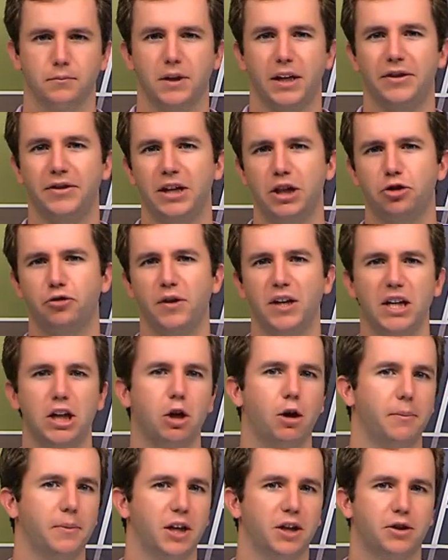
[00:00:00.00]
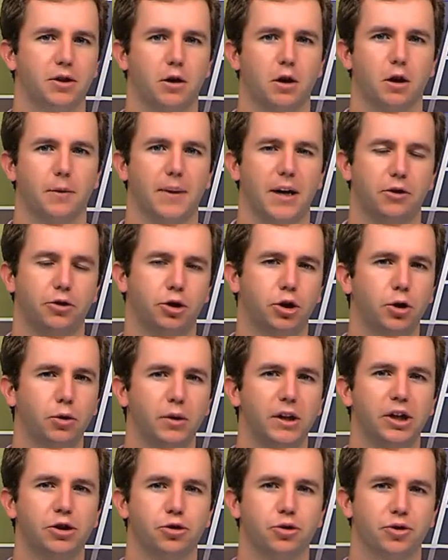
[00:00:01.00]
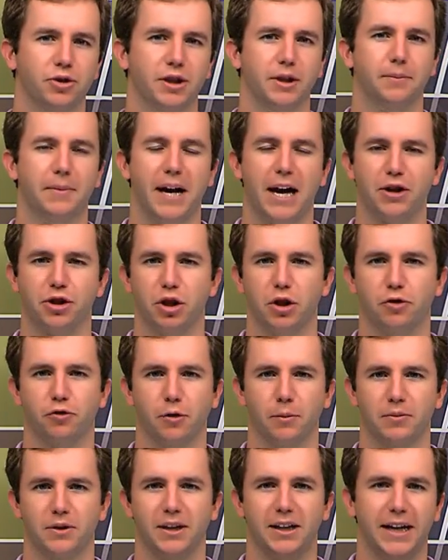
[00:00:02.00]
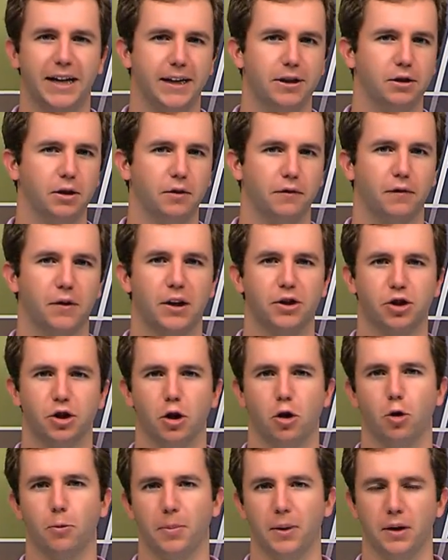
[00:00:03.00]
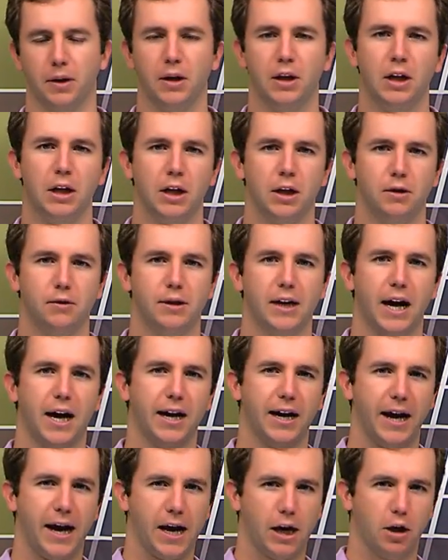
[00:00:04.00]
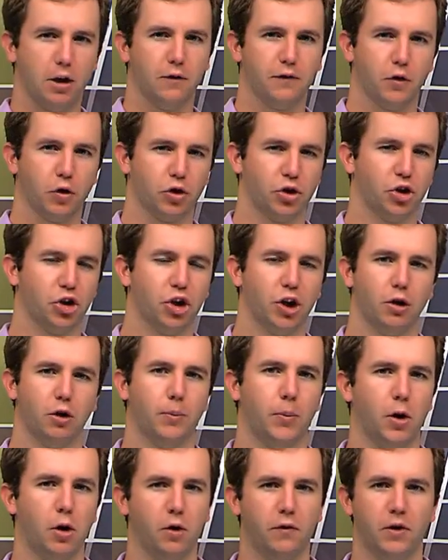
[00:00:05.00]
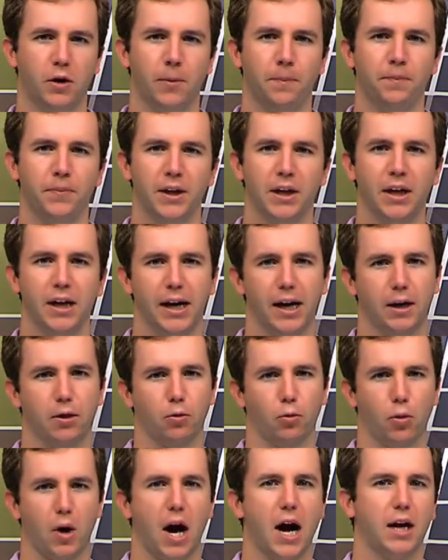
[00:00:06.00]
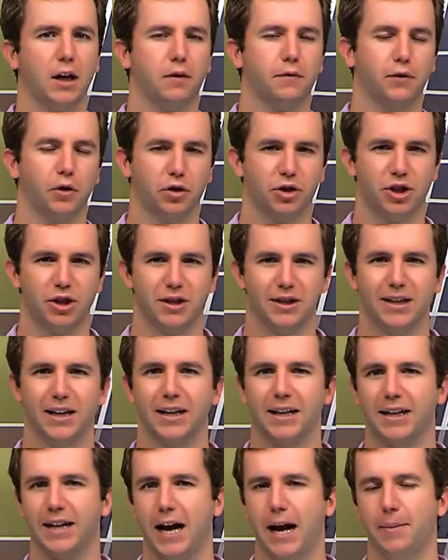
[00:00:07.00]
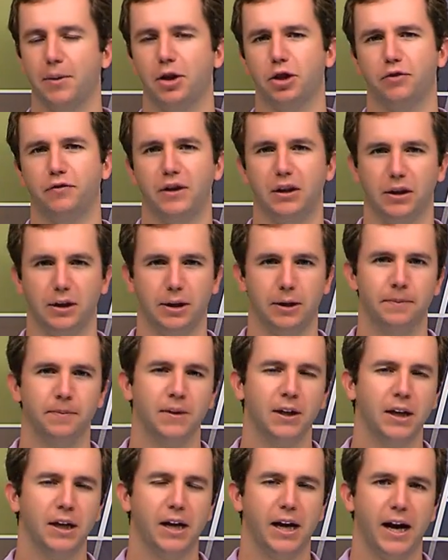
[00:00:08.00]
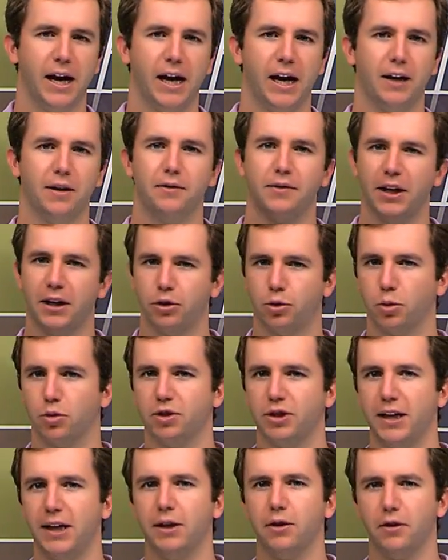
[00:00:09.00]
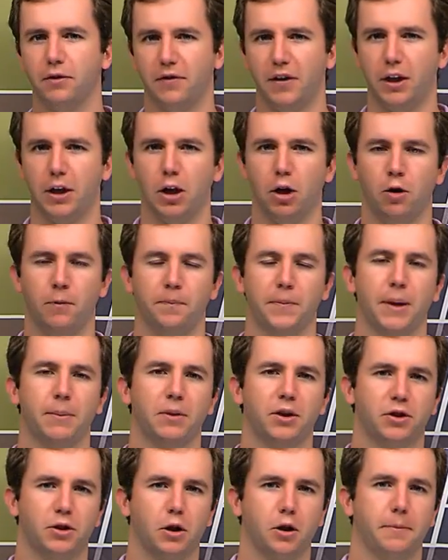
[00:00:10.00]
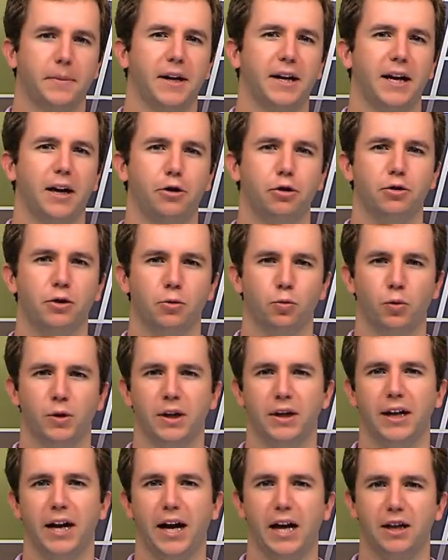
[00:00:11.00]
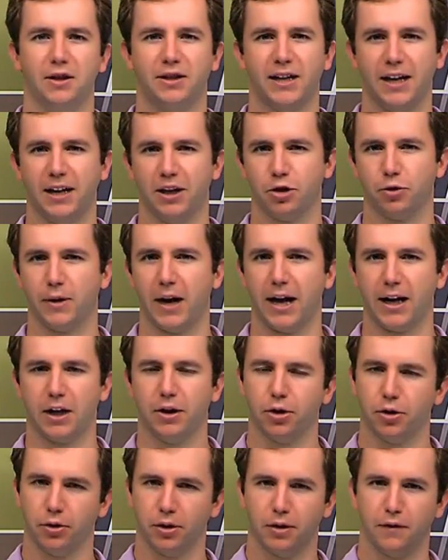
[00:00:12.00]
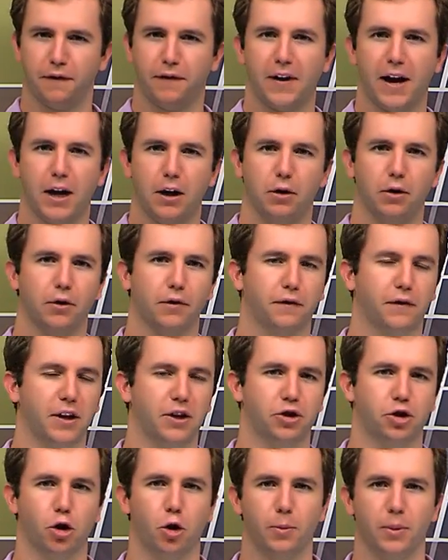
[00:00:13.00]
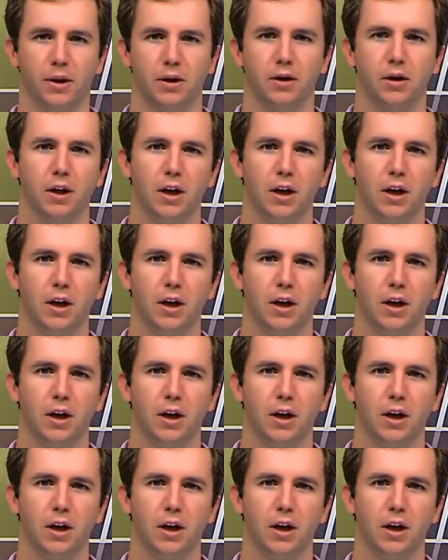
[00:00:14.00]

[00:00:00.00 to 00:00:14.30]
In this video, I'm going to talk about two interesting matches from today's French Open. You got Anna versus Sharapova and Roddick versus Gabashvili. And then towards the end of the video, I'm going to talk about how you can win a tennis racket during the final of the French Open.